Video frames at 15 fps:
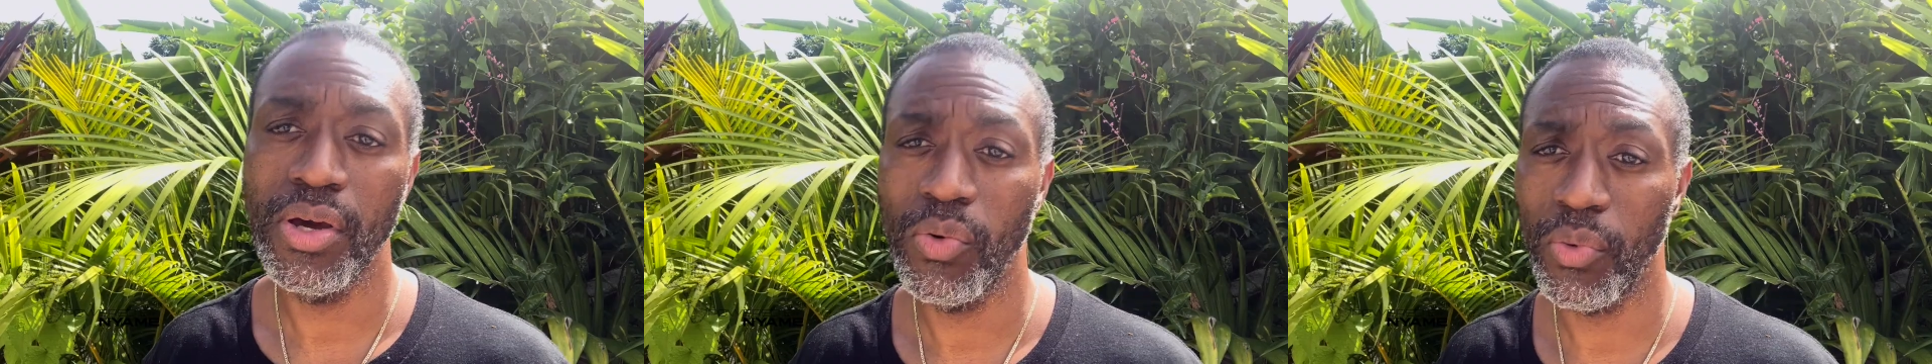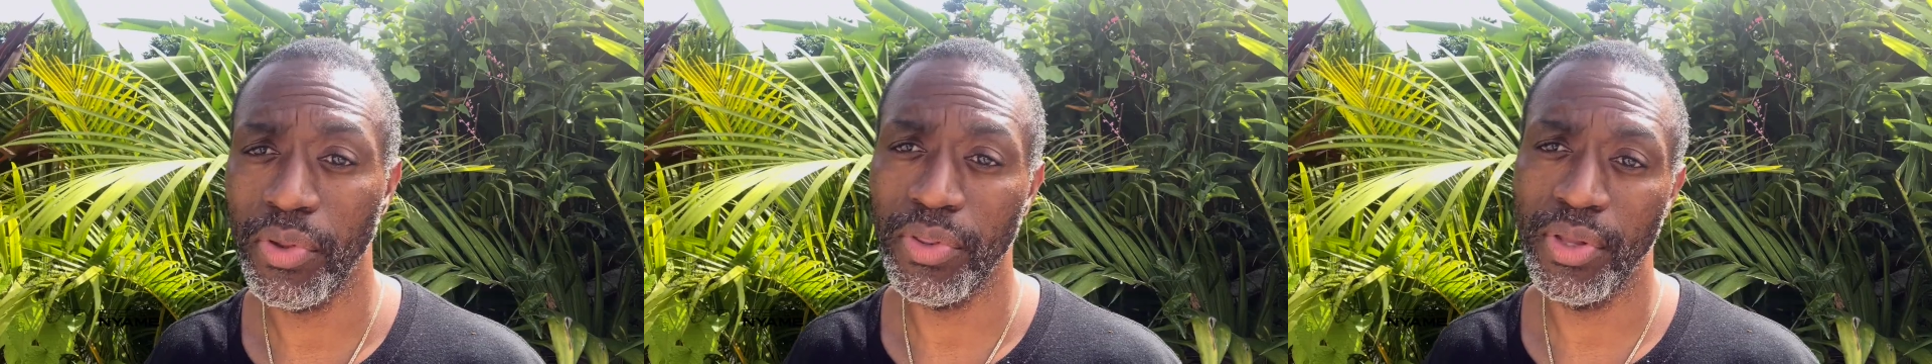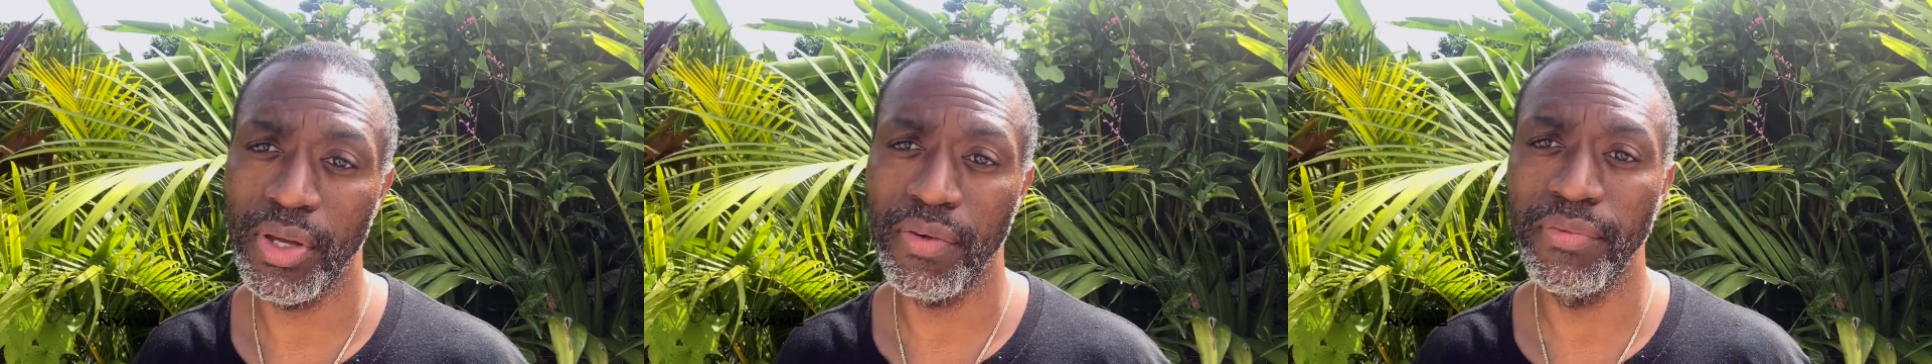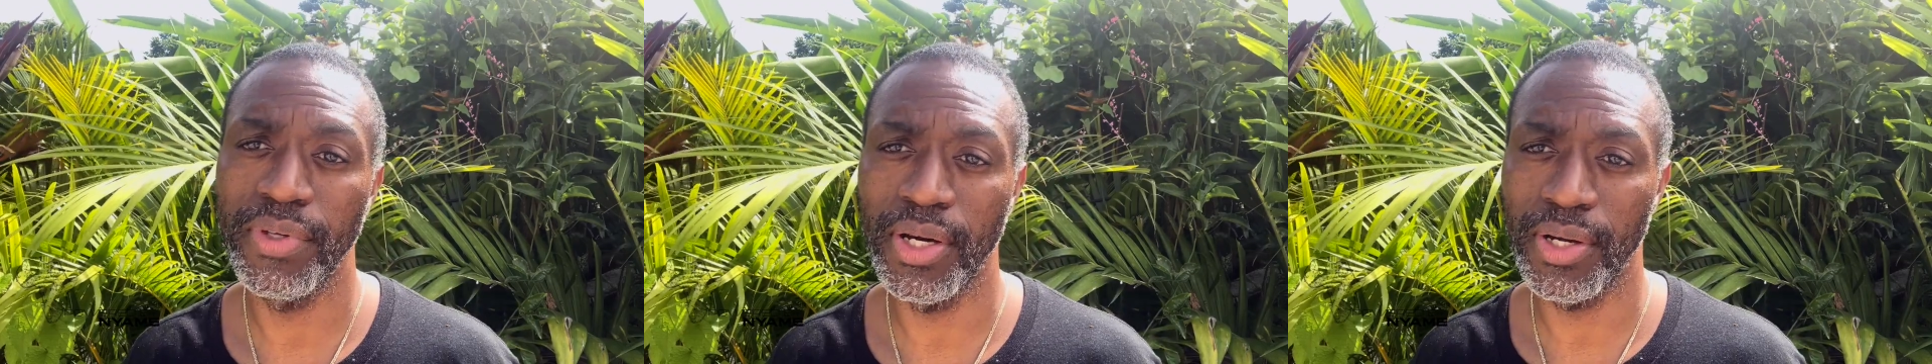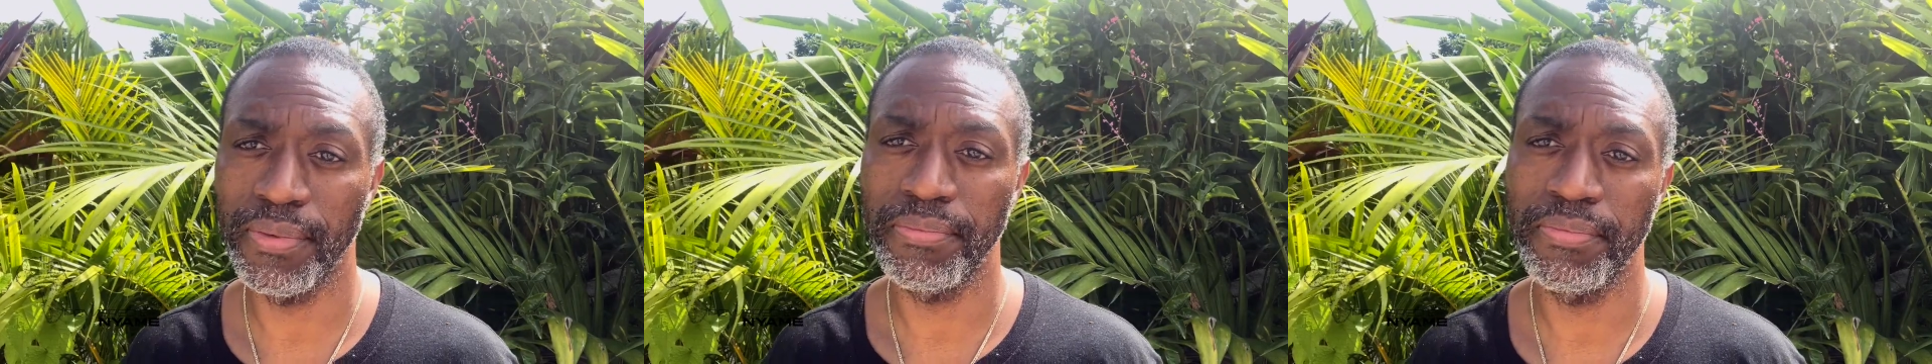what they have
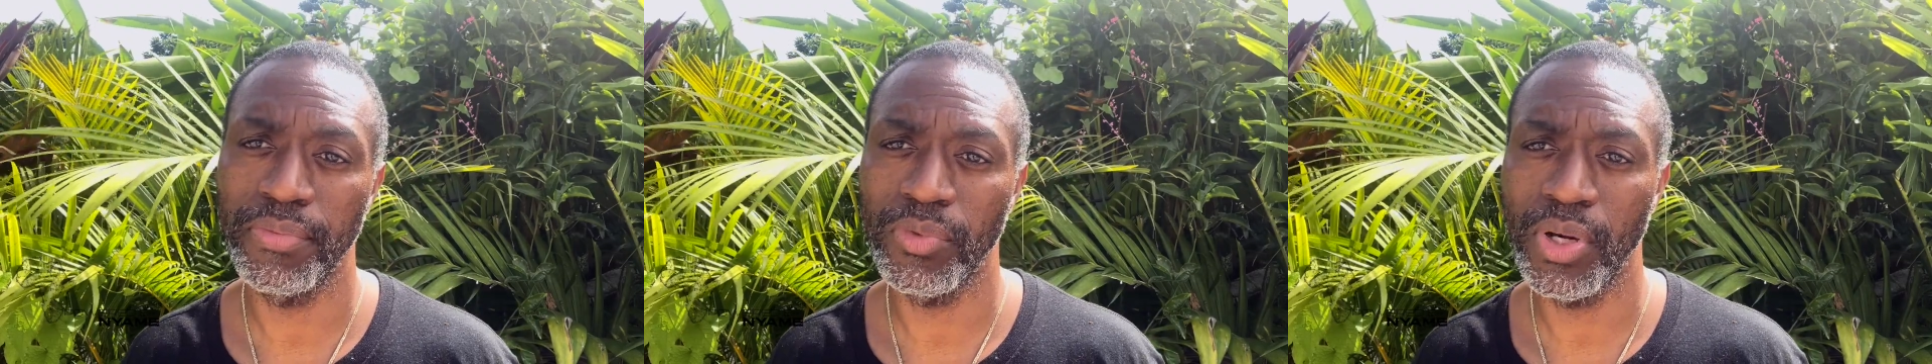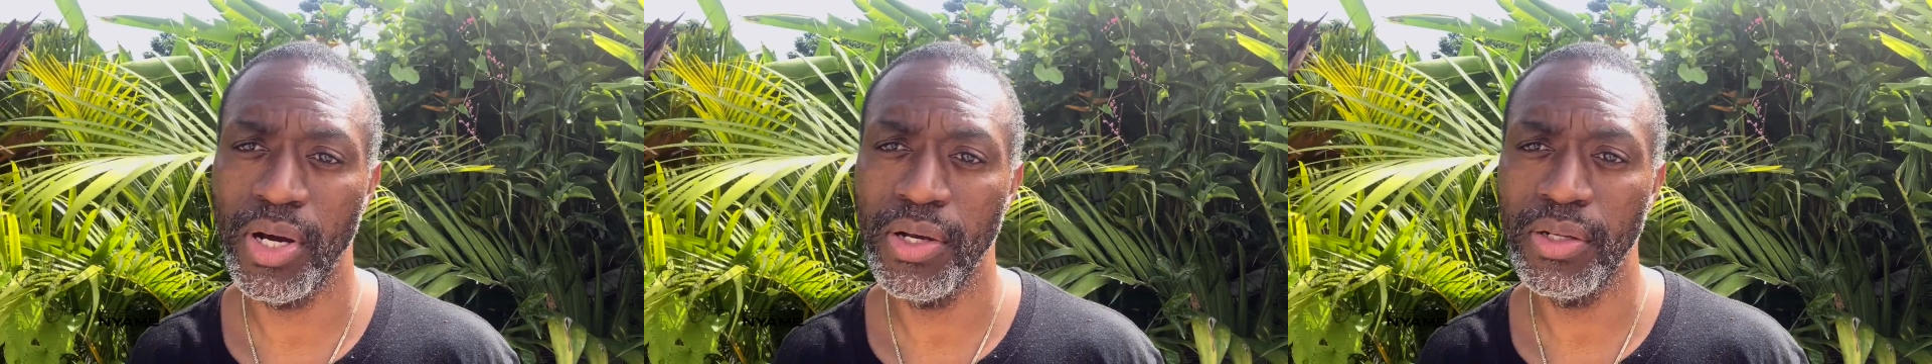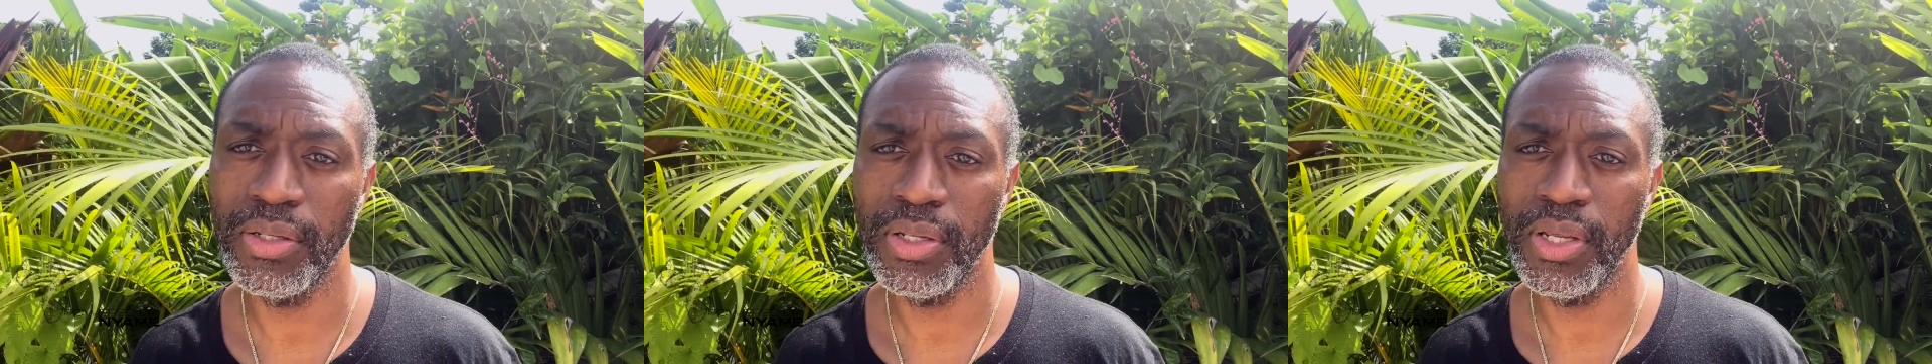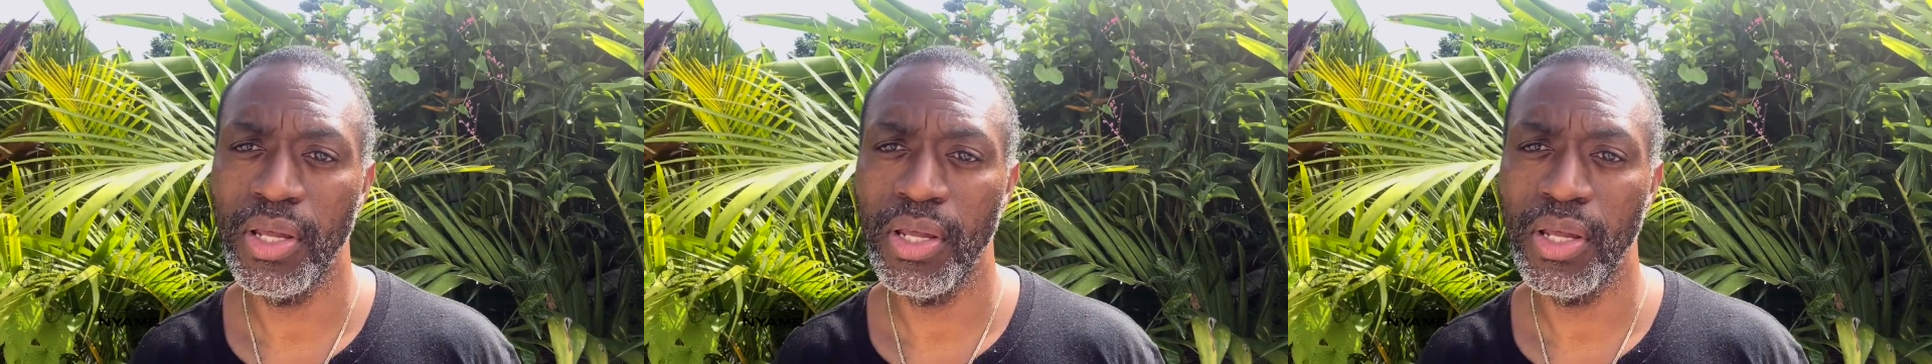done, right?